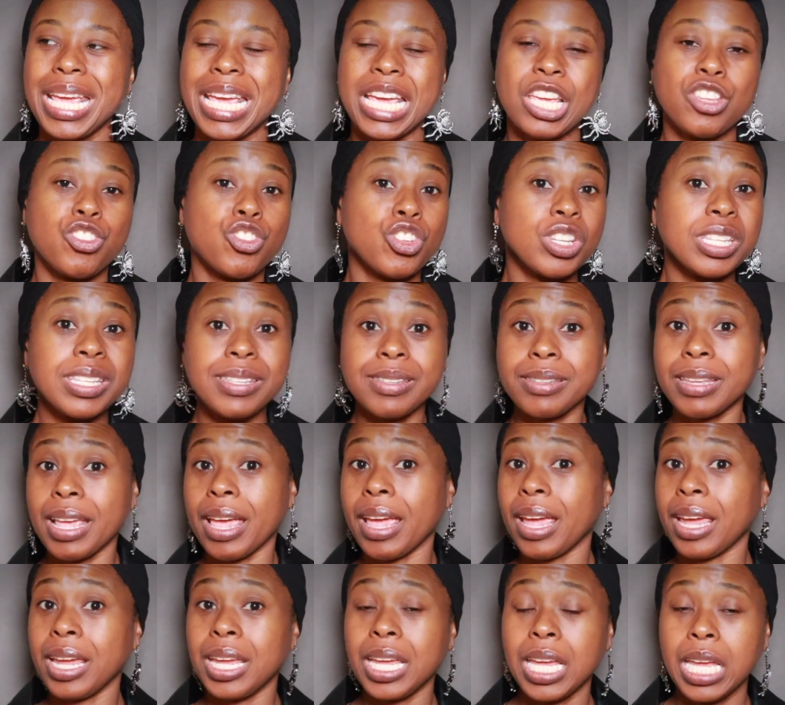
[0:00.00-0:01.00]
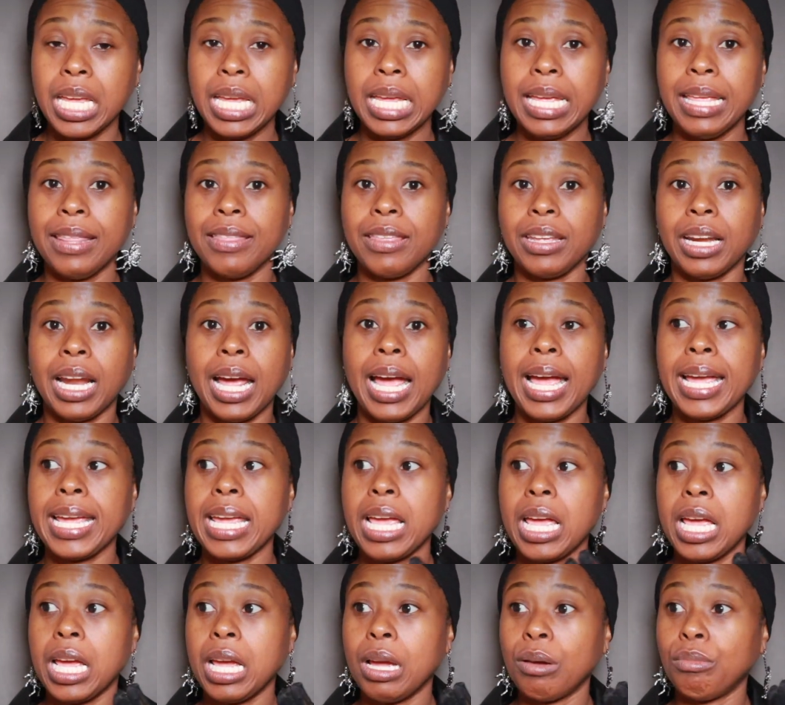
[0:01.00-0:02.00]
and just say that I
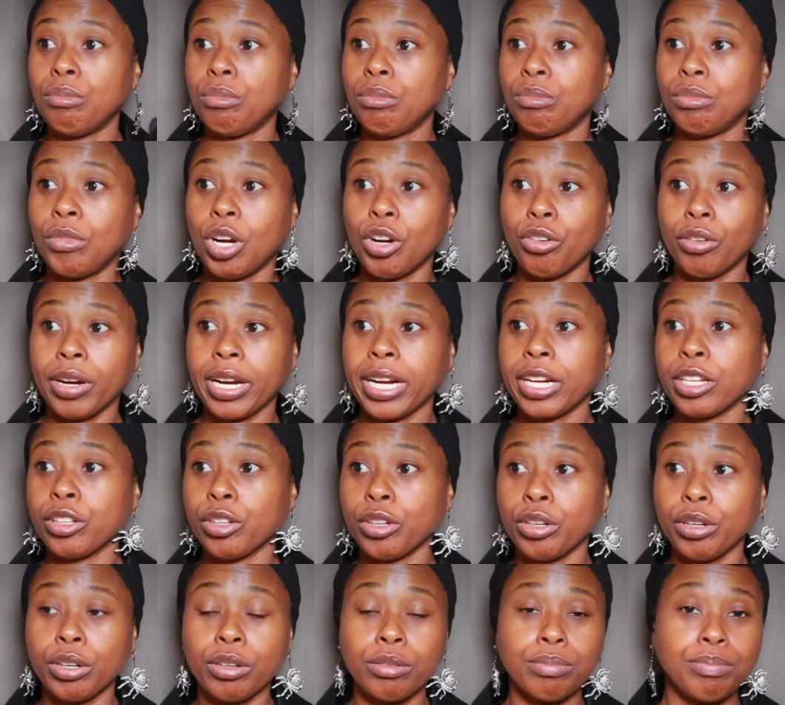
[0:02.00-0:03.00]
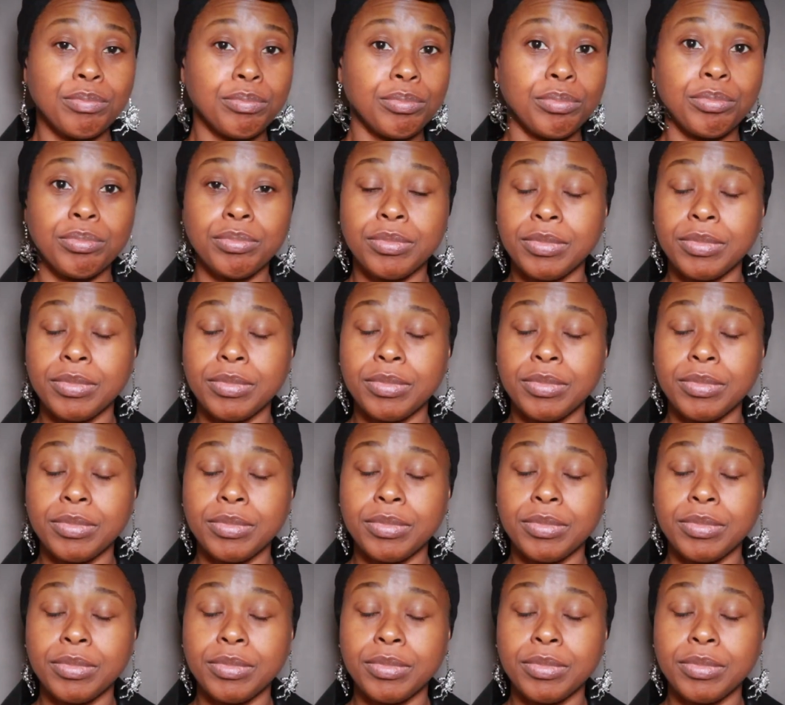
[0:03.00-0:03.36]
am a regular